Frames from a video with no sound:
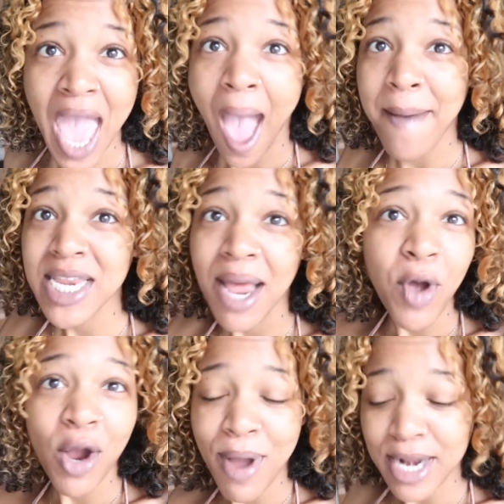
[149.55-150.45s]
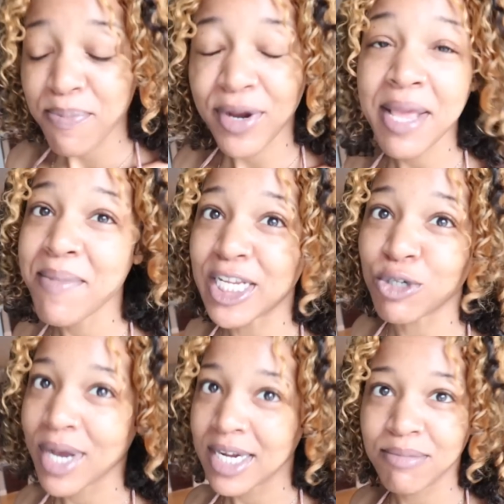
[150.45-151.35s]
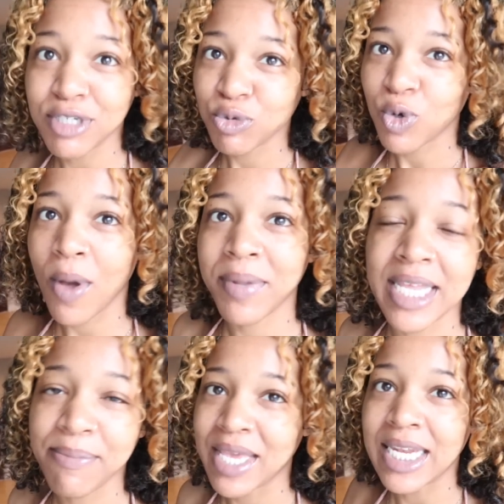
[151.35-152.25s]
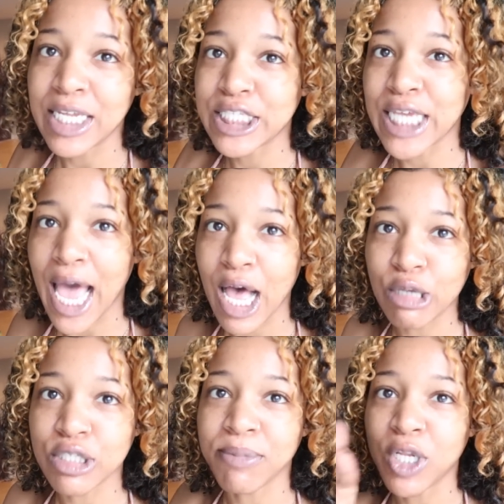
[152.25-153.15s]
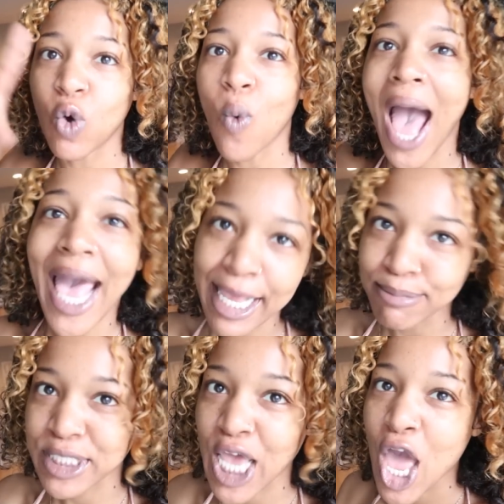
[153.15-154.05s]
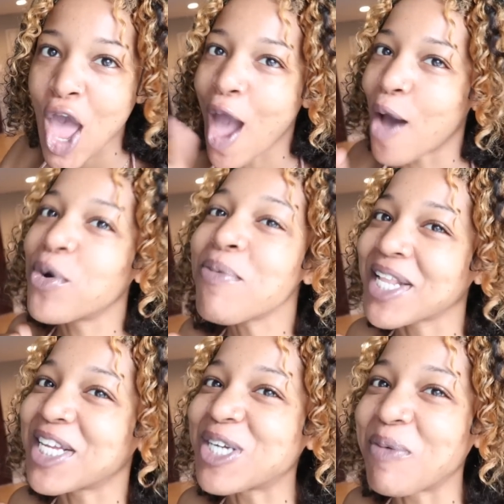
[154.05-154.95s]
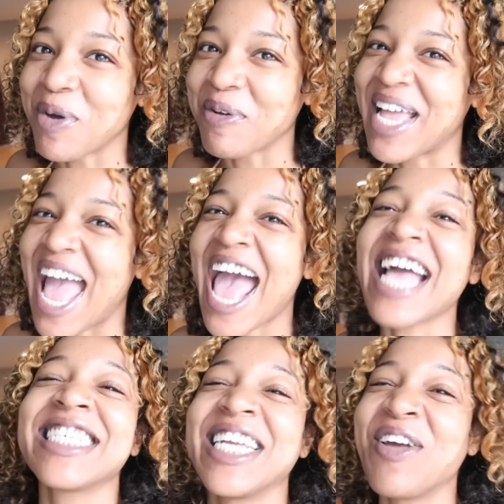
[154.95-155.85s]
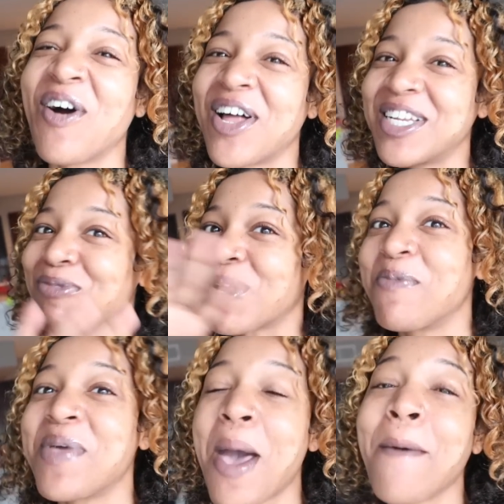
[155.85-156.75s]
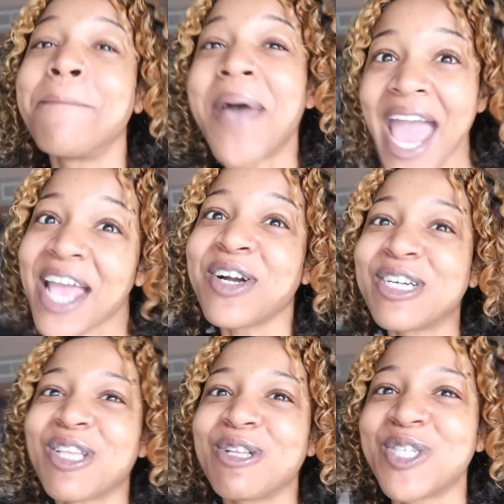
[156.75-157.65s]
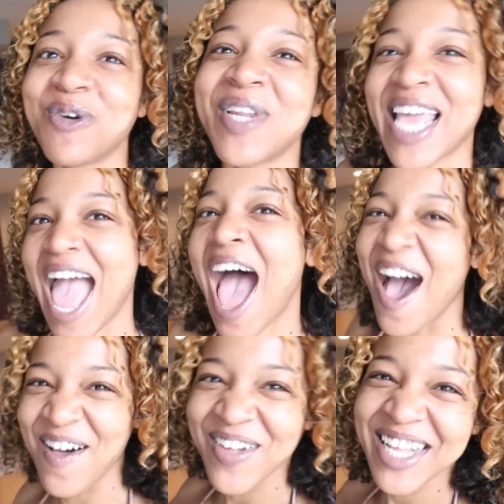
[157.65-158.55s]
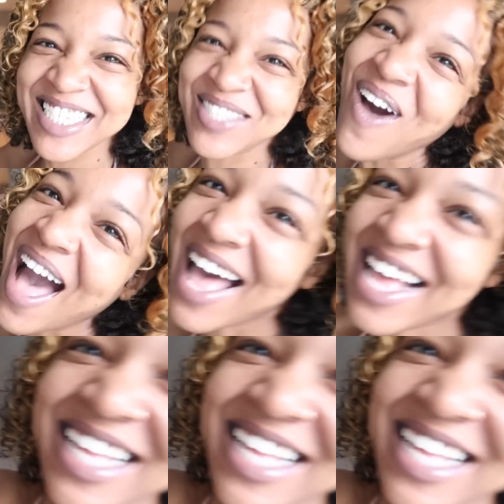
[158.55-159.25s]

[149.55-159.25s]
I mean, I'm already pretty much ready, but you know I'm gonna need me a little towel, some little wipes, and we about to get your boy reaction, y'all. This about to be a banger, so tune in on Squad.